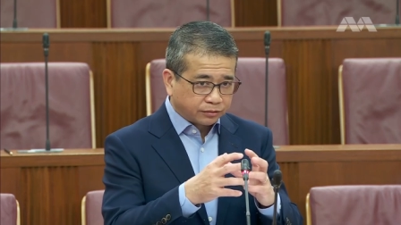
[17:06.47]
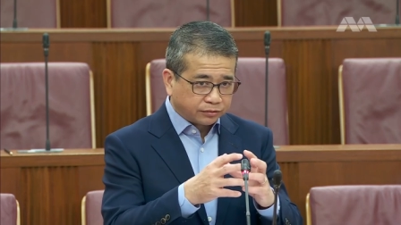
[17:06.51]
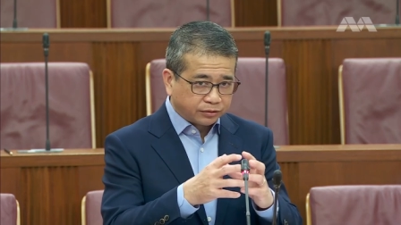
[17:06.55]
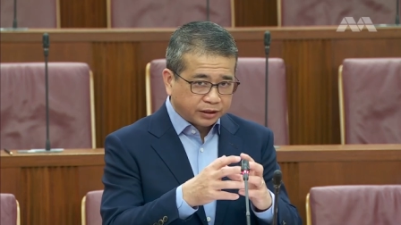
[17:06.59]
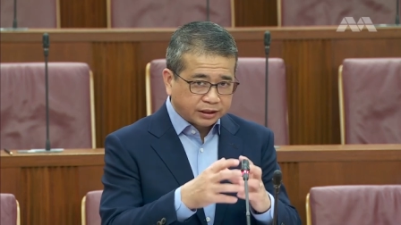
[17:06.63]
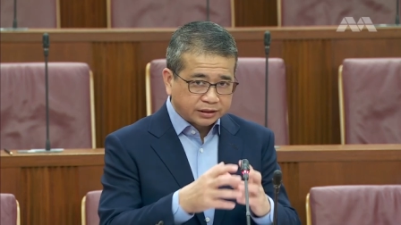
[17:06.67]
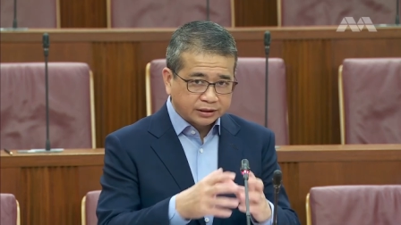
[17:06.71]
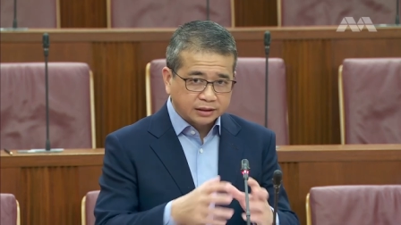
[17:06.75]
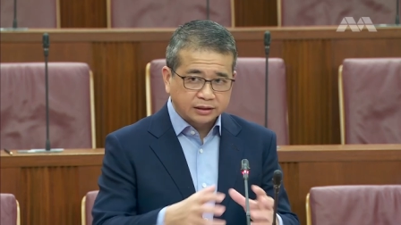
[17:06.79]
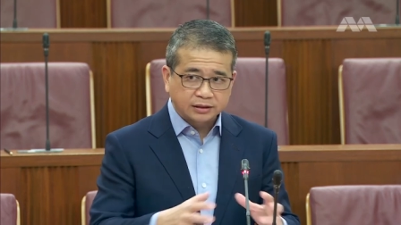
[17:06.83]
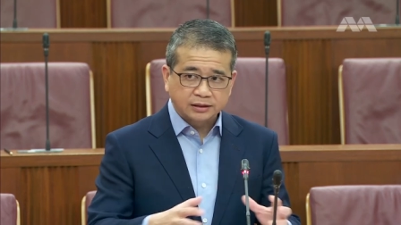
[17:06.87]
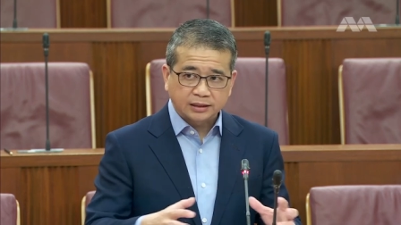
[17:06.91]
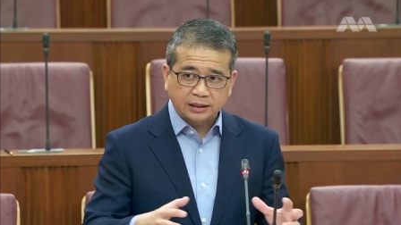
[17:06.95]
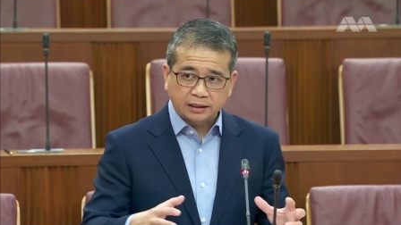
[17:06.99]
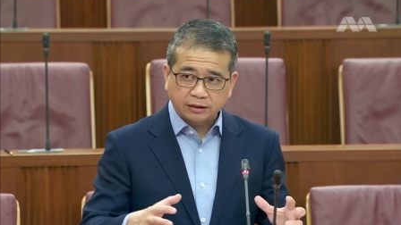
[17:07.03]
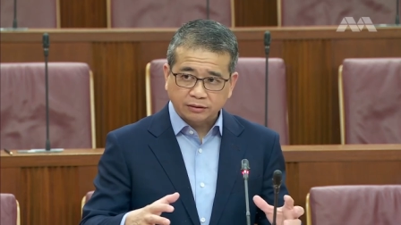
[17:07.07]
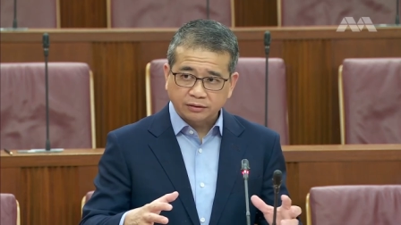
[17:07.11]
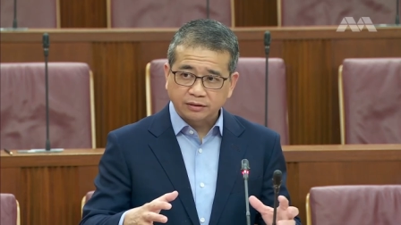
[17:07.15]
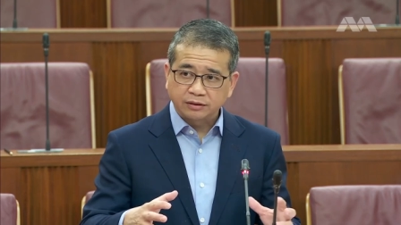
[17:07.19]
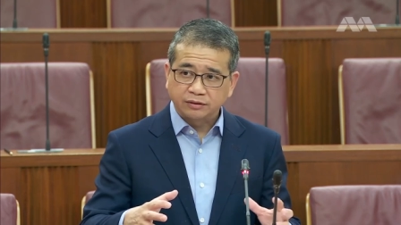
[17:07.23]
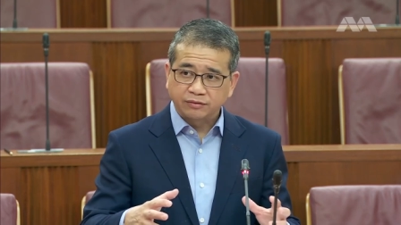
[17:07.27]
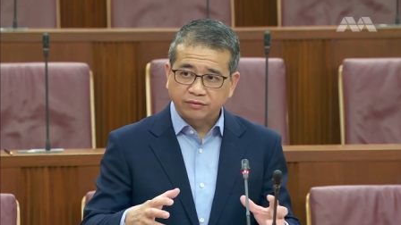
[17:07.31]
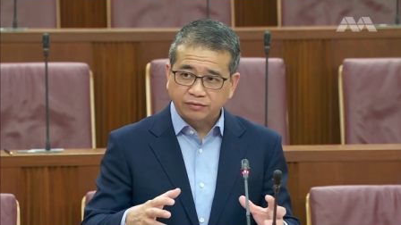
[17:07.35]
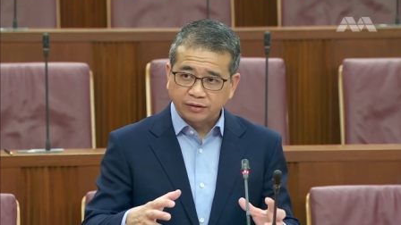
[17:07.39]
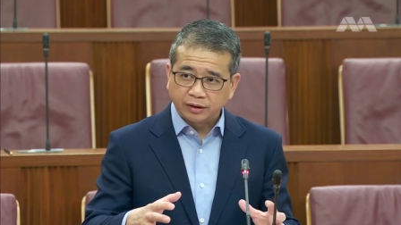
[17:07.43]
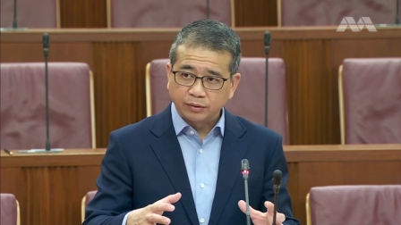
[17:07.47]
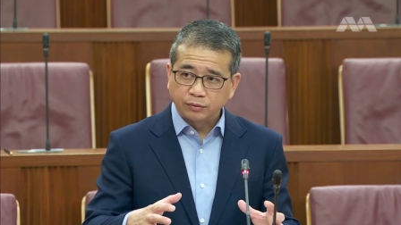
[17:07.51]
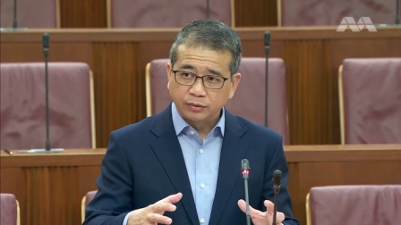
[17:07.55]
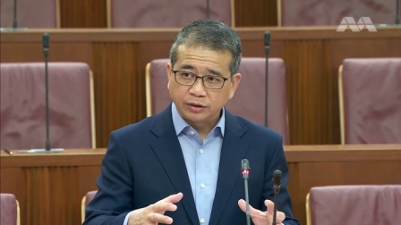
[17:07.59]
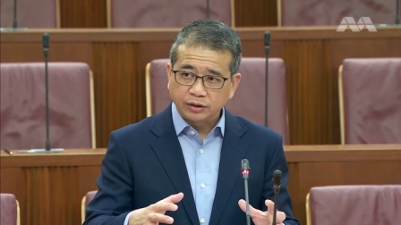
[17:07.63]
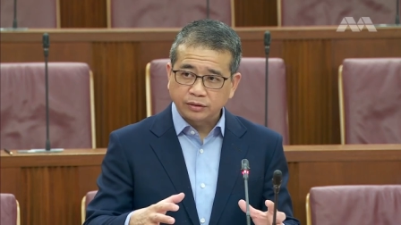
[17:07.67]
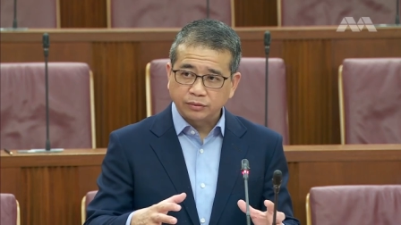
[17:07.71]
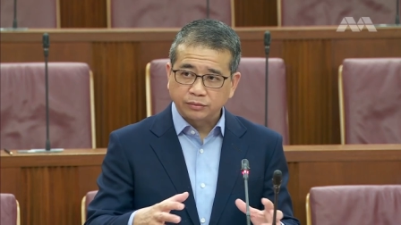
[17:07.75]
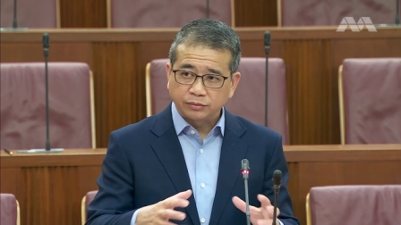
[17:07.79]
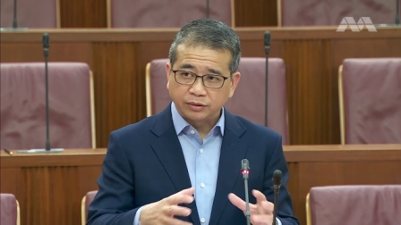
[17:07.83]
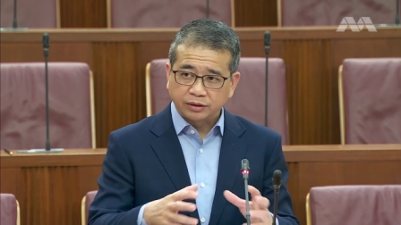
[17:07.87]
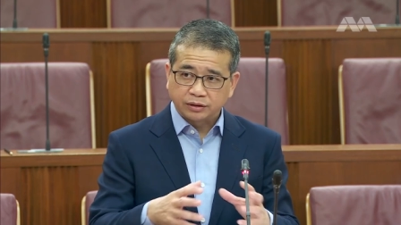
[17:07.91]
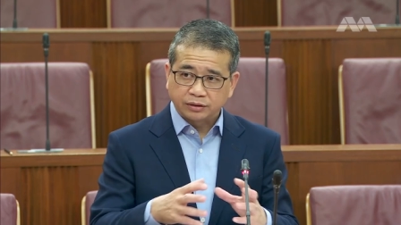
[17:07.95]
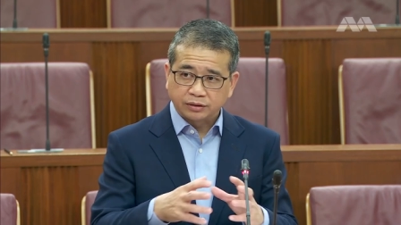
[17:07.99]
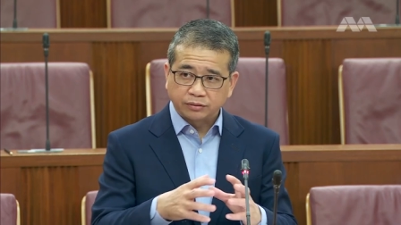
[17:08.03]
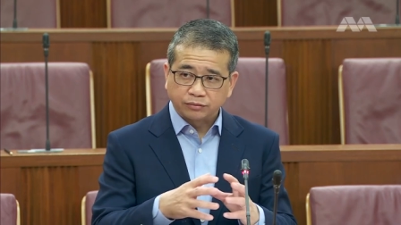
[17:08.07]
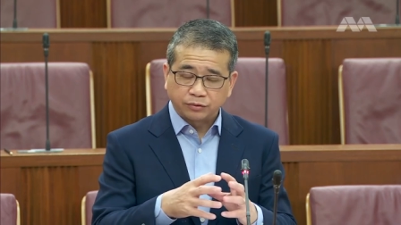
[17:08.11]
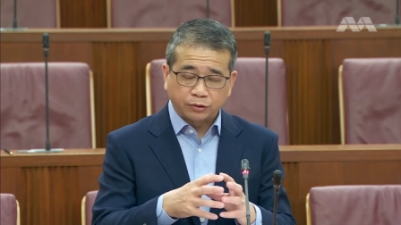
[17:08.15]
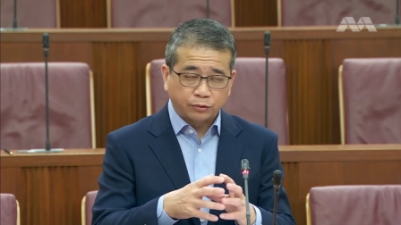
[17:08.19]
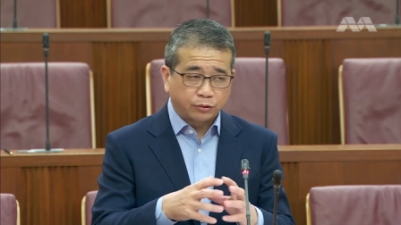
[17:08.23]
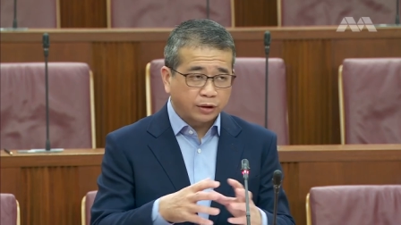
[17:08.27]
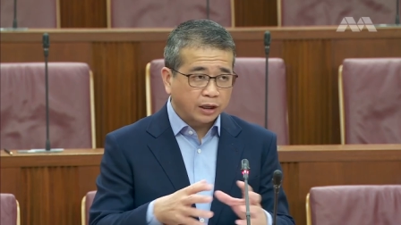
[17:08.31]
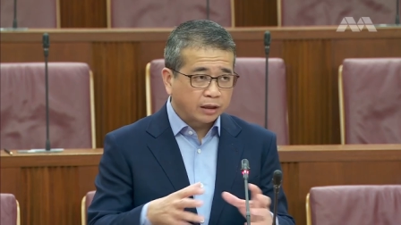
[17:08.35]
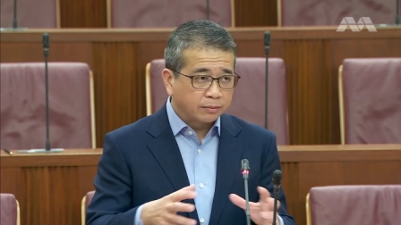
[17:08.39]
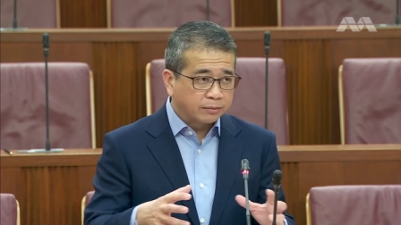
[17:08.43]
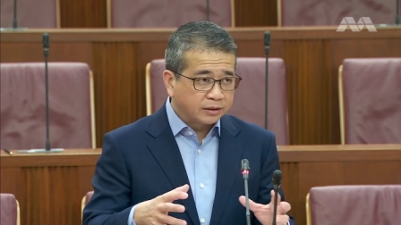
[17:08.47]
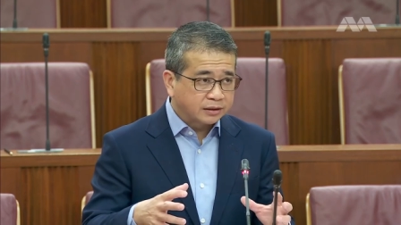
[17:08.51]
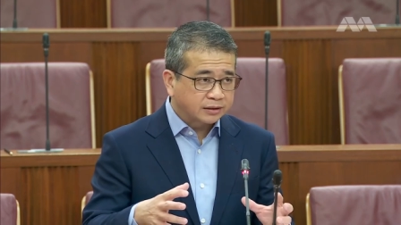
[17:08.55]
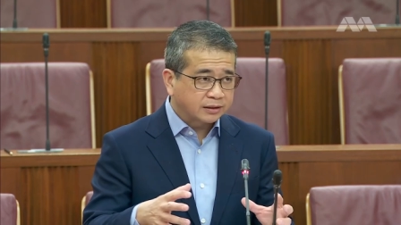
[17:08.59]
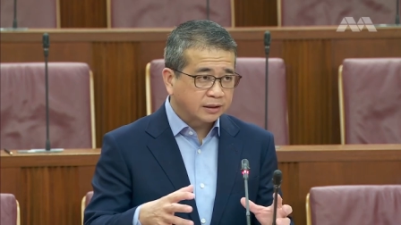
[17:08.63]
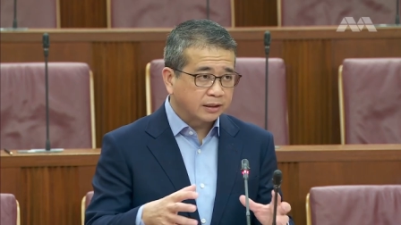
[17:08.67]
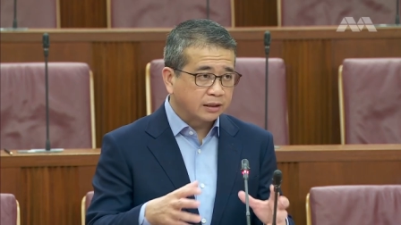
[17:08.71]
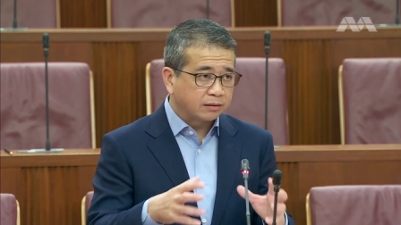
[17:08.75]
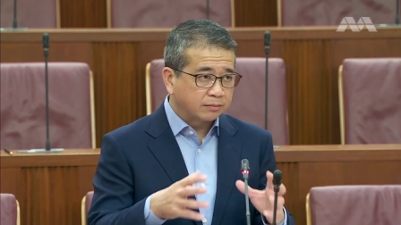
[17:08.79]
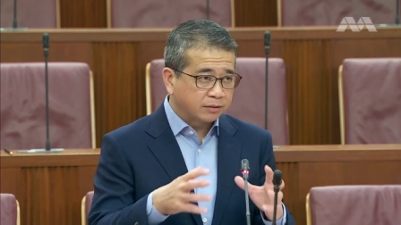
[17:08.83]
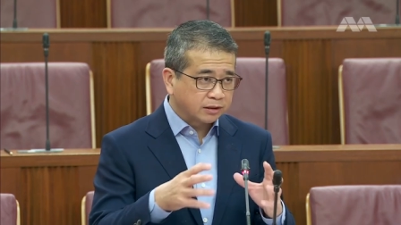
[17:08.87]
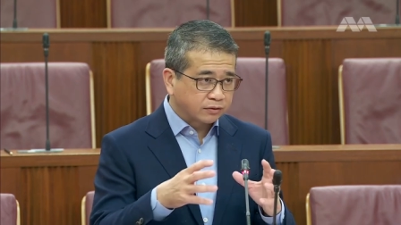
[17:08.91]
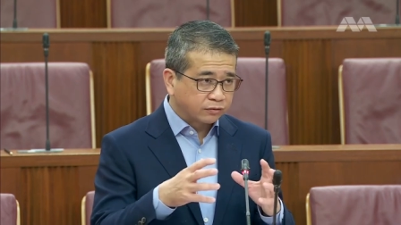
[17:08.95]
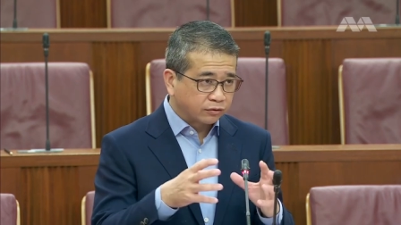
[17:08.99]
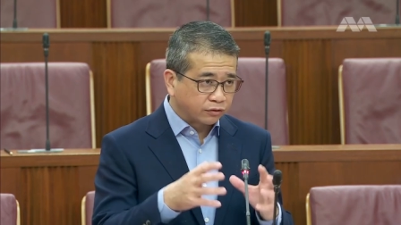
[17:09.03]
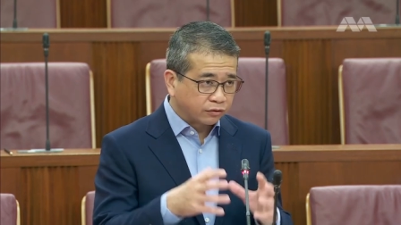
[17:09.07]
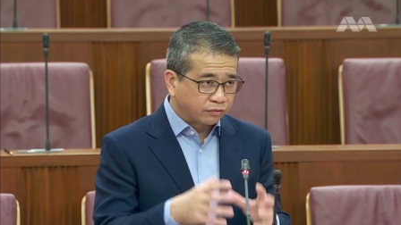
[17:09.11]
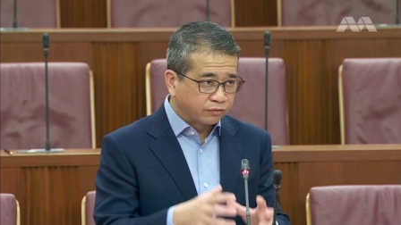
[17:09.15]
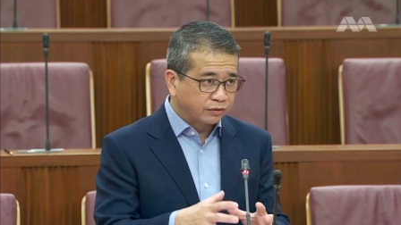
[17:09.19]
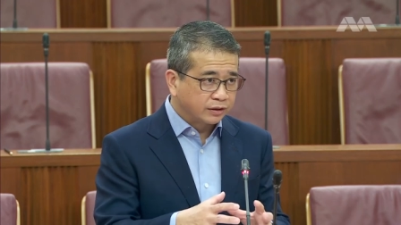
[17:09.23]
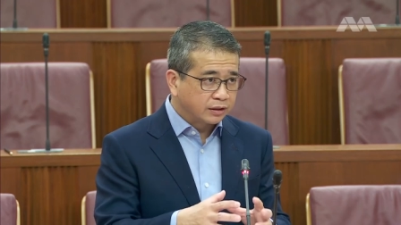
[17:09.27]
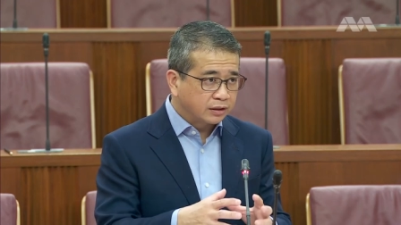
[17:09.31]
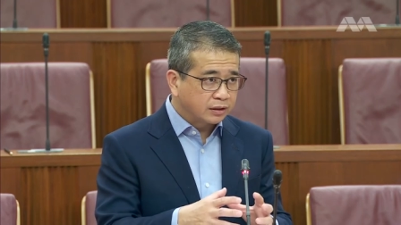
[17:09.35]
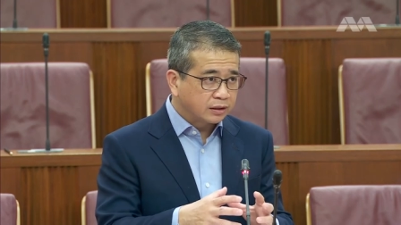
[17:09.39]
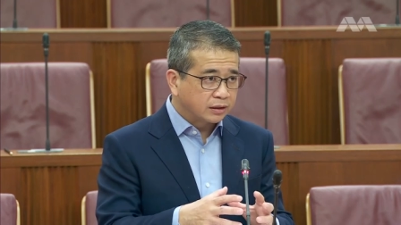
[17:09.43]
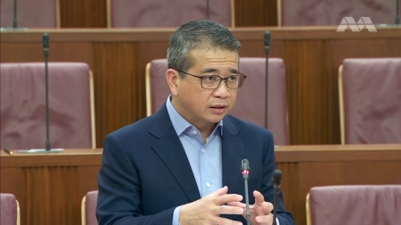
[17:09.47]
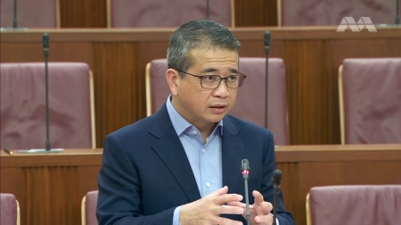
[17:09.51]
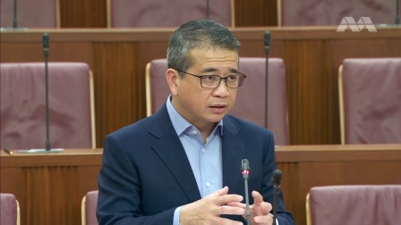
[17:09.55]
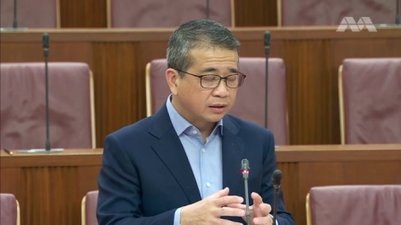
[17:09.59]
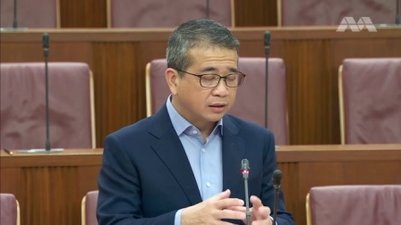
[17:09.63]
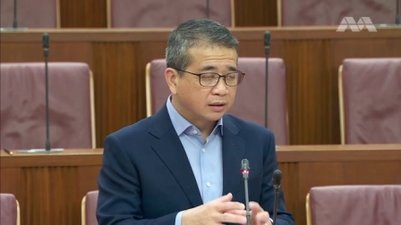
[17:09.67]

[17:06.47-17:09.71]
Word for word: reasons set out in the framework with requirements that they must fulfill,